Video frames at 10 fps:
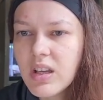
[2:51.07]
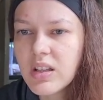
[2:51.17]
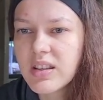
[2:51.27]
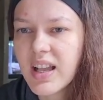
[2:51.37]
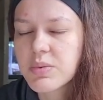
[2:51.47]

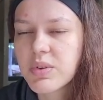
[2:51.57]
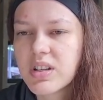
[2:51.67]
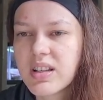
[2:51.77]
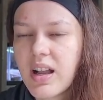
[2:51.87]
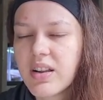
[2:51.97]
next we're
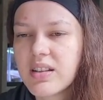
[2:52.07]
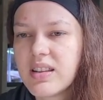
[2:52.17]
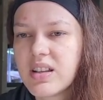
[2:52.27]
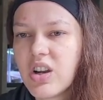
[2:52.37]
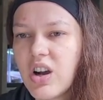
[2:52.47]
going to calculate
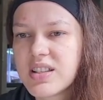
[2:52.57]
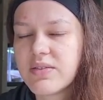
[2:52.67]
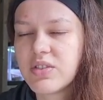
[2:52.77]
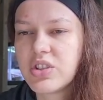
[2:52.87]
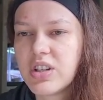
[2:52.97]
the cost of
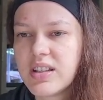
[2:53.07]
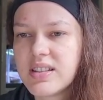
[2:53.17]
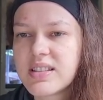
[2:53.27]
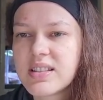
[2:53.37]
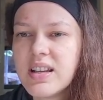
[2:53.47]

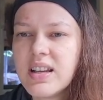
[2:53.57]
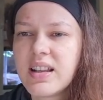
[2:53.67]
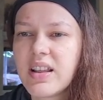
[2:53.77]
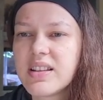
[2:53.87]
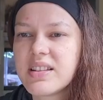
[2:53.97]
goods.
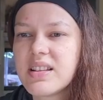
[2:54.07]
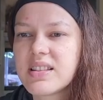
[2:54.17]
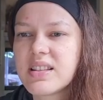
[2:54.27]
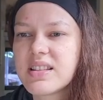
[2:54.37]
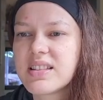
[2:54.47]
Now this is
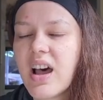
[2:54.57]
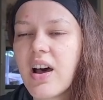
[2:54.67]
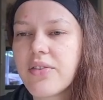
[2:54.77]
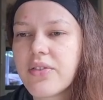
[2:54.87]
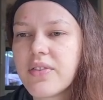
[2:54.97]
the
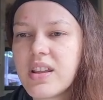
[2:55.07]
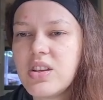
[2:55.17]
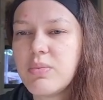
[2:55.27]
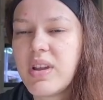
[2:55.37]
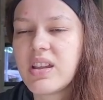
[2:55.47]
stuff that
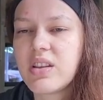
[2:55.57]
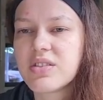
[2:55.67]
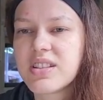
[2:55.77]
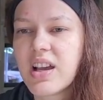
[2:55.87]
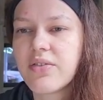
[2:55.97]
you make your
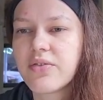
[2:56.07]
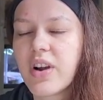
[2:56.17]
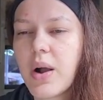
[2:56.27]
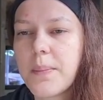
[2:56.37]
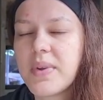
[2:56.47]
stuff
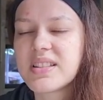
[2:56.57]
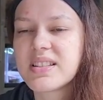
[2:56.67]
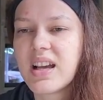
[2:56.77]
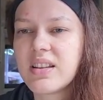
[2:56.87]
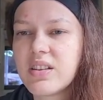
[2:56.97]
from. It's
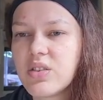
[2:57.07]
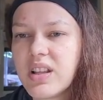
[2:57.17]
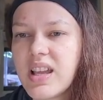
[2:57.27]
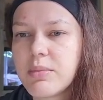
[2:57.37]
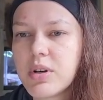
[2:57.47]
not your
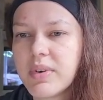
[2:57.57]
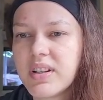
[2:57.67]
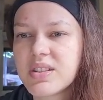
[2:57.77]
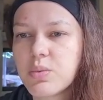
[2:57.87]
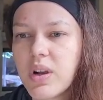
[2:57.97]
labor, but
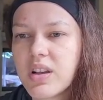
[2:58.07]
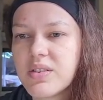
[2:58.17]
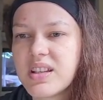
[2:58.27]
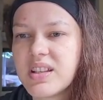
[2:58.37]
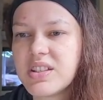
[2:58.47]
it's what goes
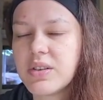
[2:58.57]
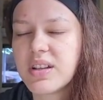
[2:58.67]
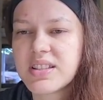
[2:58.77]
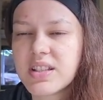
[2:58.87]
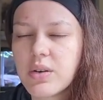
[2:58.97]
into
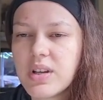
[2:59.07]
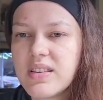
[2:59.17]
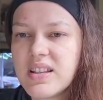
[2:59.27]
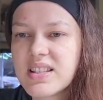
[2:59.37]
it. So in this